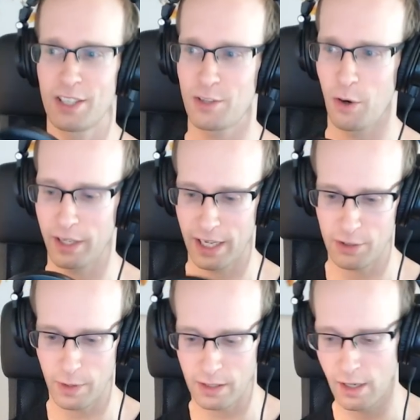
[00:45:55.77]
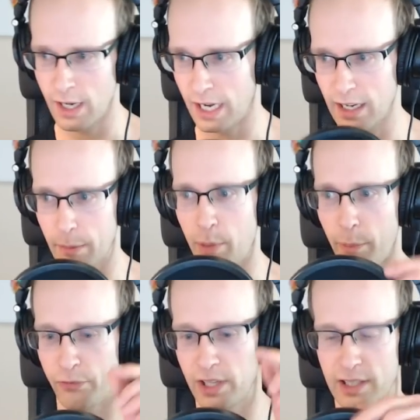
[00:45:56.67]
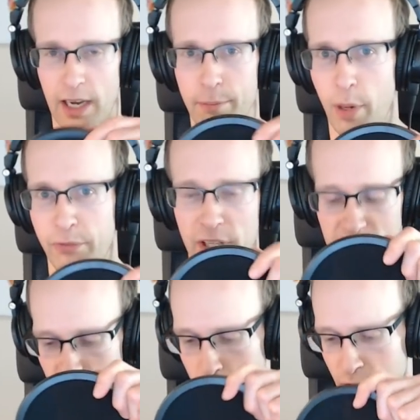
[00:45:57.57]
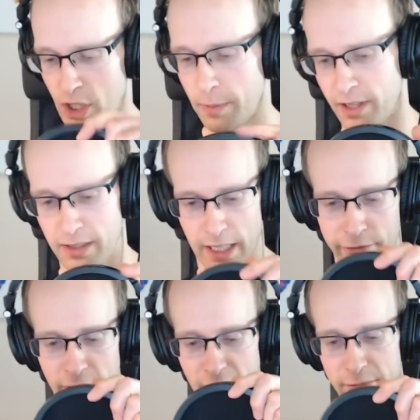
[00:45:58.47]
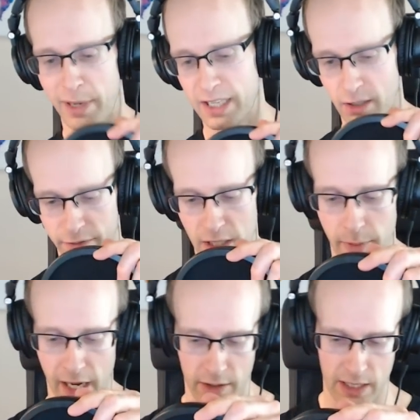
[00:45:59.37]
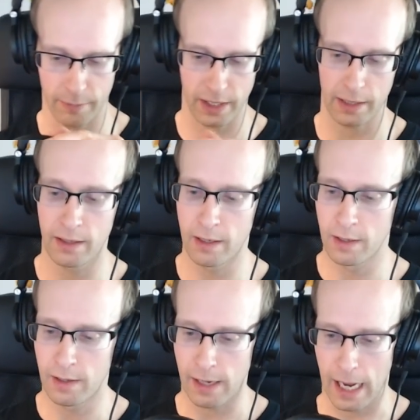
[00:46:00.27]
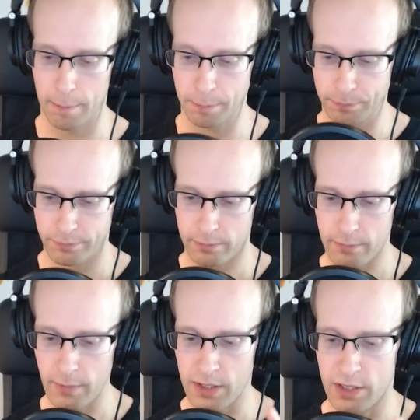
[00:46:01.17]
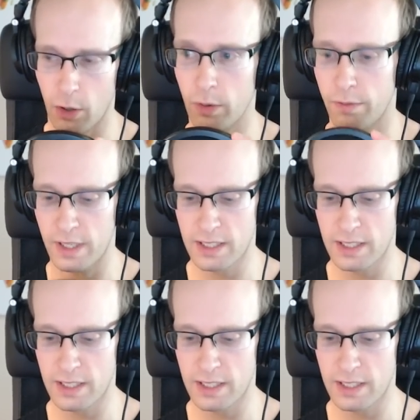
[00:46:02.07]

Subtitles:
talking into it. And a little pop filter. Pop filter is super cheap. I think it's like $5 off eBay or something. So this